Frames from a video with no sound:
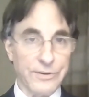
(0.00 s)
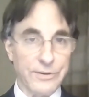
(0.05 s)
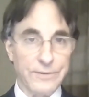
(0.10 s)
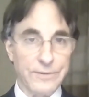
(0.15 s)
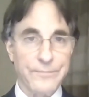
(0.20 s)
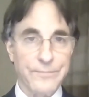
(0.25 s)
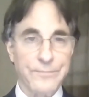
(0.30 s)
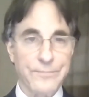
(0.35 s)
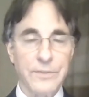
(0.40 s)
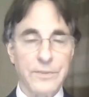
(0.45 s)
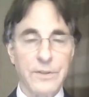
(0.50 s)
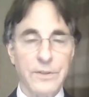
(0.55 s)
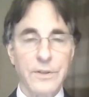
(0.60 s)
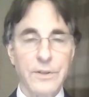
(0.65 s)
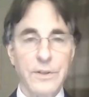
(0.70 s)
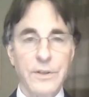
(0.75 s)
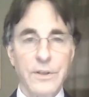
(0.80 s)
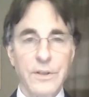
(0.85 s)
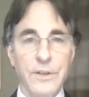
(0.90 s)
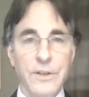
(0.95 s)
over.
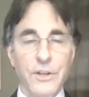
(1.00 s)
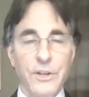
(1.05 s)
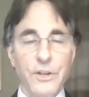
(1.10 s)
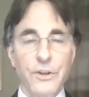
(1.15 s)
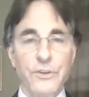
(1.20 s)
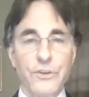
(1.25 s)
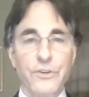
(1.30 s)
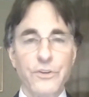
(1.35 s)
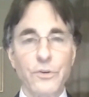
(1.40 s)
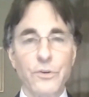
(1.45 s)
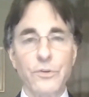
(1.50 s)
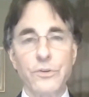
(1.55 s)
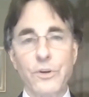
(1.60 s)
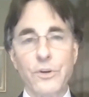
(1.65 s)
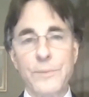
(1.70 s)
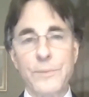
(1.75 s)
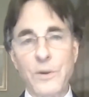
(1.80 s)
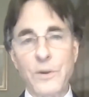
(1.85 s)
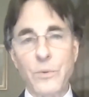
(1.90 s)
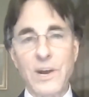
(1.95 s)
So
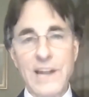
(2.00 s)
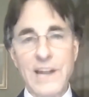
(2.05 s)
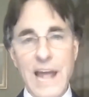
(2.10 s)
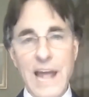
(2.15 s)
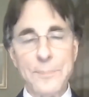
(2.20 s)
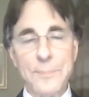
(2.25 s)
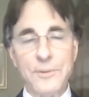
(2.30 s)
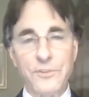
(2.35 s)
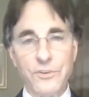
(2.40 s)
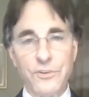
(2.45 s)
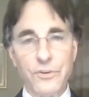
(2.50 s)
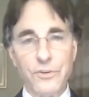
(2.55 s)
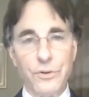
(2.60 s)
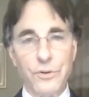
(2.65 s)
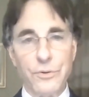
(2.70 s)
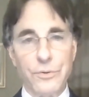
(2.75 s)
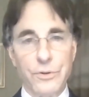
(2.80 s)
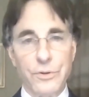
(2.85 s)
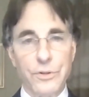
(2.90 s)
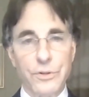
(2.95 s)
no matter what happens to
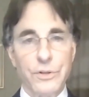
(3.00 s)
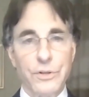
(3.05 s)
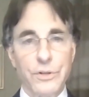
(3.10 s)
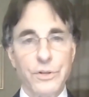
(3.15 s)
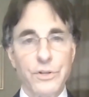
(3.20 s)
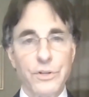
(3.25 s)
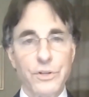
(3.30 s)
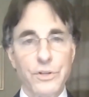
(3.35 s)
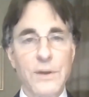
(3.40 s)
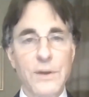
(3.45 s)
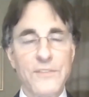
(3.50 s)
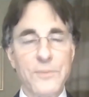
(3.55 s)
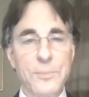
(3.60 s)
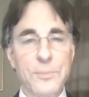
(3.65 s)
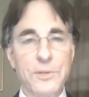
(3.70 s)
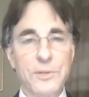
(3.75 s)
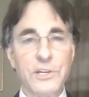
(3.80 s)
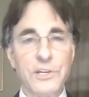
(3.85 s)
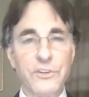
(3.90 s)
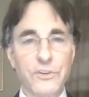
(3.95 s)
you, you have the
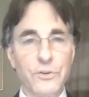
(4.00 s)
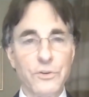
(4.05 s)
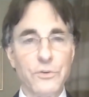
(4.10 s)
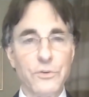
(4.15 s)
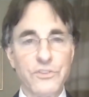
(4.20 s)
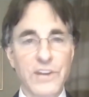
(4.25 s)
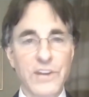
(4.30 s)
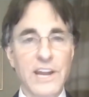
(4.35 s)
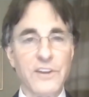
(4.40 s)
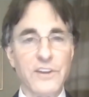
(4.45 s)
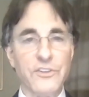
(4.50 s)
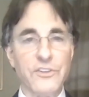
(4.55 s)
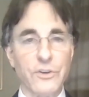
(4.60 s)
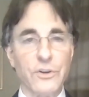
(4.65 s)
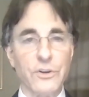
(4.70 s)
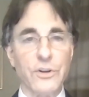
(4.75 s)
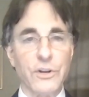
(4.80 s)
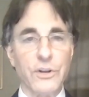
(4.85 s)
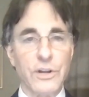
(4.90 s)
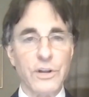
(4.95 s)
ability to
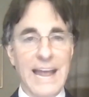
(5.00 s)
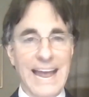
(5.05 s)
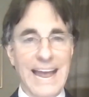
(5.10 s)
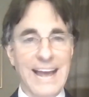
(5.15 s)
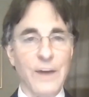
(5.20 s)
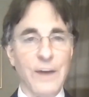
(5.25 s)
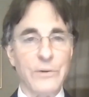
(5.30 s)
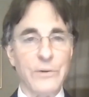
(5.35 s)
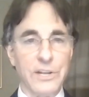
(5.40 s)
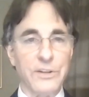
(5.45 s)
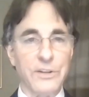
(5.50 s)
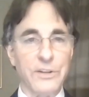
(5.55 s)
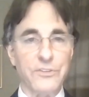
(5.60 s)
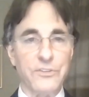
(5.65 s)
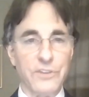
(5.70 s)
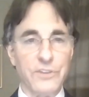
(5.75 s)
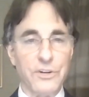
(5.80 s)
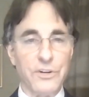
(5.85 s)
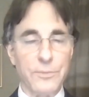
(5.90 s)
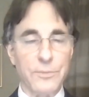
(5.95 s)
change how it
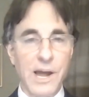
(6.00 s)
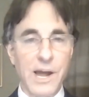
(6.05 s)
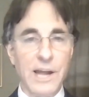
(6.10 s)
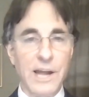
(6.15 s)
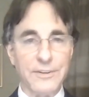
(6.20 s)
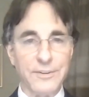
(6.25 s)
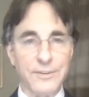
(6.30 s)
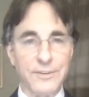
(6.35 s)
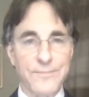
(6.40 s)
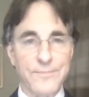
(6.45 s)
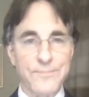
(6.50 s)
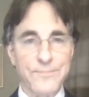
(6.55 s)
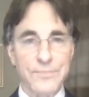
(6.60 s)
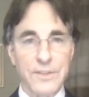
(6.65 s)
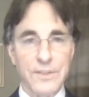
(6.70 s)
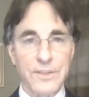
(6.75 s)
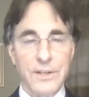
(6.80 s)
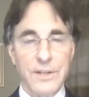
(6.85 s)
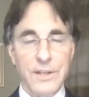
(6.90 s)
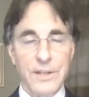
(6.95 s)
is in your mind.
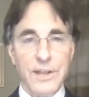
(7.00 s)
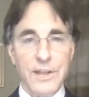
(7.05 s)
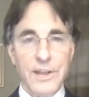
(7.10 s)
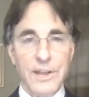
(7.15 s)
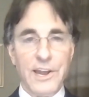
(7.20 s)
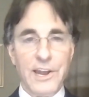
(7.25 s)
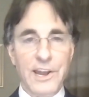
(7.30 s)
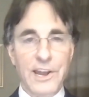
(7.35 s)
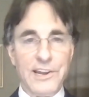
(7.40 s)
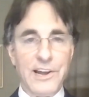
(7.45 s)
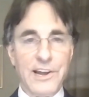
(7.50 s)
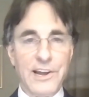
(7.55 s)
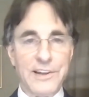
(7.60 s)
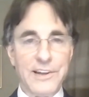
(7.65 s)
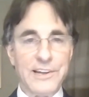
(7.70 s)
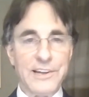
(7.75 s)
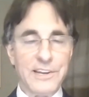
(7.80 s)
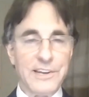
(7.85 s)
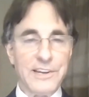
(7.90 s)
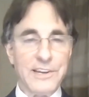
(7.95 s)
And
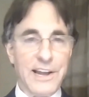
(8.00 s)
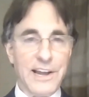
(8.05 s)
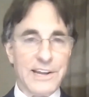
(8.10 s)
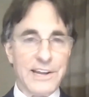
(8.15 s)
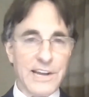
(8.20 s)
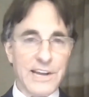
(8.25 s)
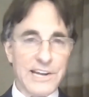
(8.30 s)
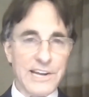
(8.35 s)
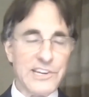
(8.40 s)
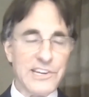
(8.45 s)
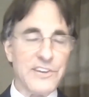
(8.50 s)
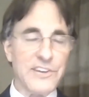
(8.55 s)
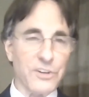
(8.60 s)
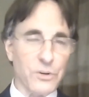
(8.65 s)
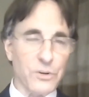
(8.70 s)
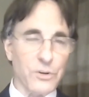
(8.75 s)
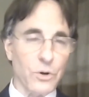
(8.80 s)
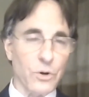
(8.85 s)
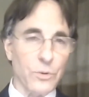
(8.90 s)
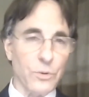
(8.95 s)
uh, it, I, I teach
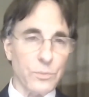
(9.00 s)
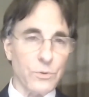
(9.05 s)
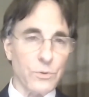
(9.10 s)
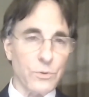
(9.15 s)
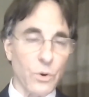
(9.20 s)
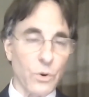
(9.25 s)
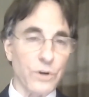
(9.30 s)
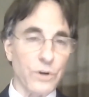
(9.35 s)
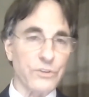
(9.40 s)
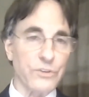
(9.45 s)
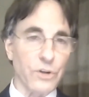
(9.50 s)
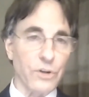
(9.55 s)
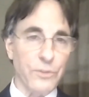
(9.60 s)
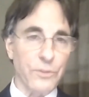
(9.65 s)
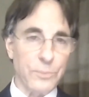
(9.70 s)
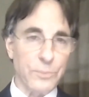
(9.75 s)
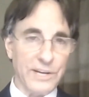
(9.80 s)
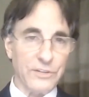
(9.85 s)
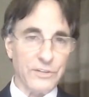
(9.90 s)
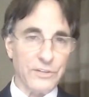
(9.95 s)
a course called
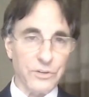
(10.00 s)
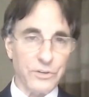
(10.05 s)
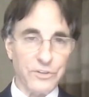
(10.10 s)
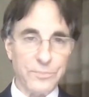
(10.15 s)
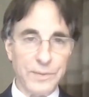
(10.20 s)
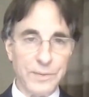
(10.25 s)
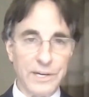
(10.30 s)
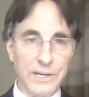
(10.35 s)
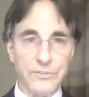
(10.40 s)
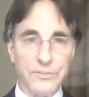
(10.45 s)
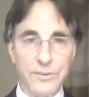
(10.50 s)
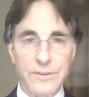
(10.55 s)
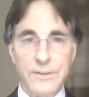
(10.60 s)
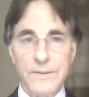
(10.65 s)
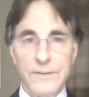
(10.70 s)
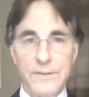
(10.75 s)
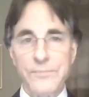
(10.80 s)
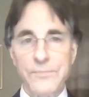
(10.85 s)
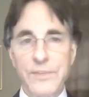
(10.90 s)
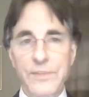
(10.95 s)
the Breakthrough Experience.
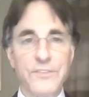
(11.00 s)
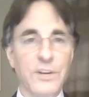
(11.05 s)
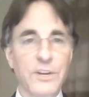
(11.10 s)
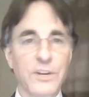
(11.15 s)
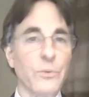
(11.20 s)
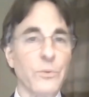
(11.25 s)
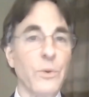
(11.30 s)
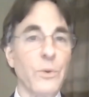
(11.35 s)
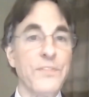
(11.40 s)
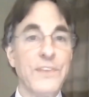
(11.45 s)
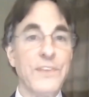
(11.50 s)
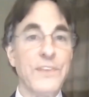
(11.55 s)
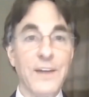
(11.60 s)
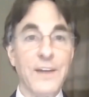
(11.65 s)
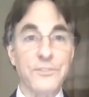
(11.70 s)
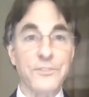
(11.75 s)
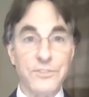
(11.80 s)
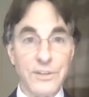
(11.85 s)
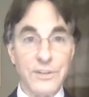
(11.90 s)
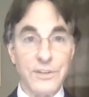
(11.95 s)
I've done it one
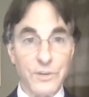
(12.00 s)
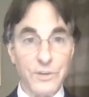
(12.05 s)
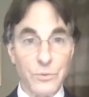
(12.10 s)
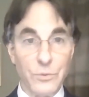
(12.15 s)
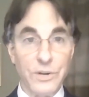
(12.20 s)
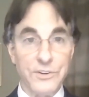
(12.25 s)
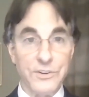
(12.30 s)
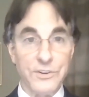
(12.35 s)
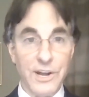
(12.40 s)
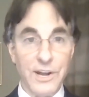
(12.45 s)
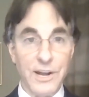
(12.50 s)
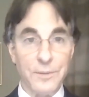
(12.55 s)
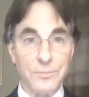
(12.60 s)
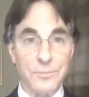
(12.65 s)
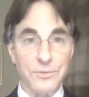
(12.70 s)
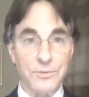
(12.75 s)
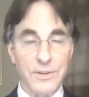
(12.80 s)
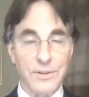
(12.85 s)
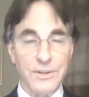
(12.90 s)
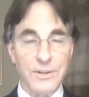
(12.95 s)
thousand seventy-one
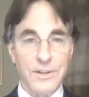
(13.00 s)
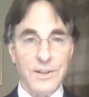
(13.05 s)
times.